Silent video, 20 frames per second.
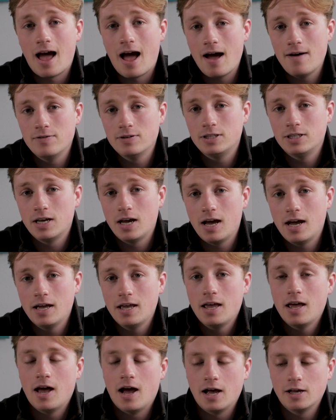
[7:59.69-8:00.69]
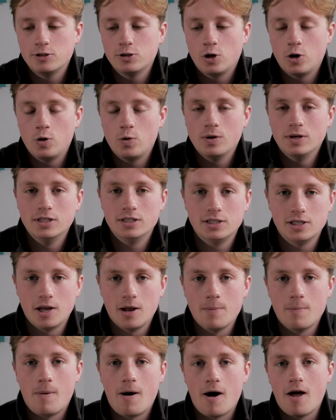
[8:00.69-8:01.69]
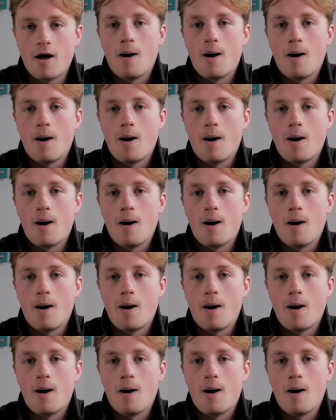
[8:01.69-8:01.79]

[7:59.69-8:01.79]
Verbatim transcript: Avata, as always, in my